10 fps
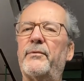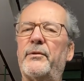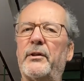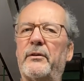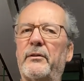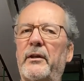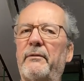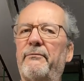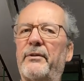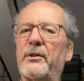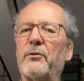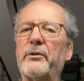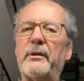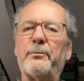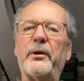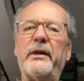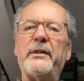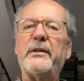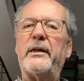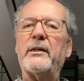to the Visconti
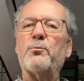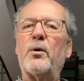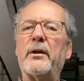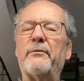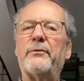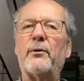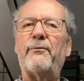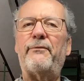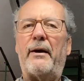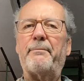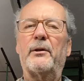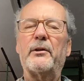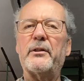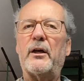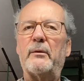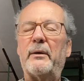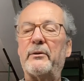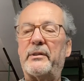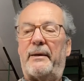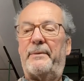Breeze is one of the fabulous Homo
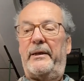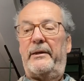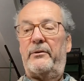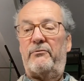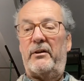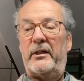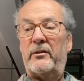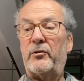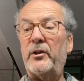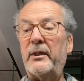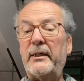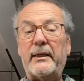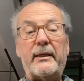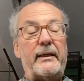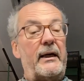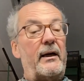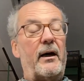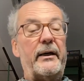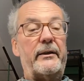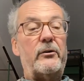Sapiens range. Now,
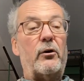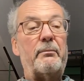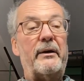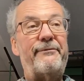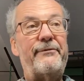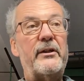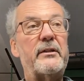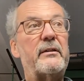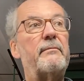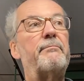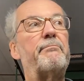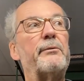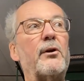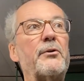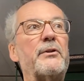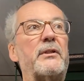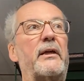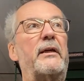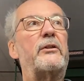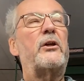I got my first Bronze
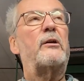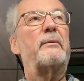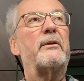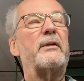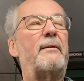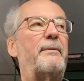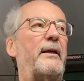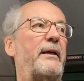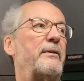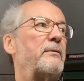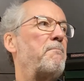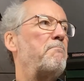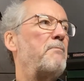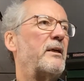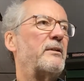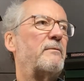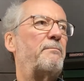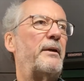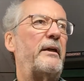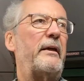Age Homo Sapiens must
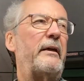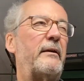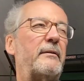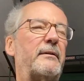be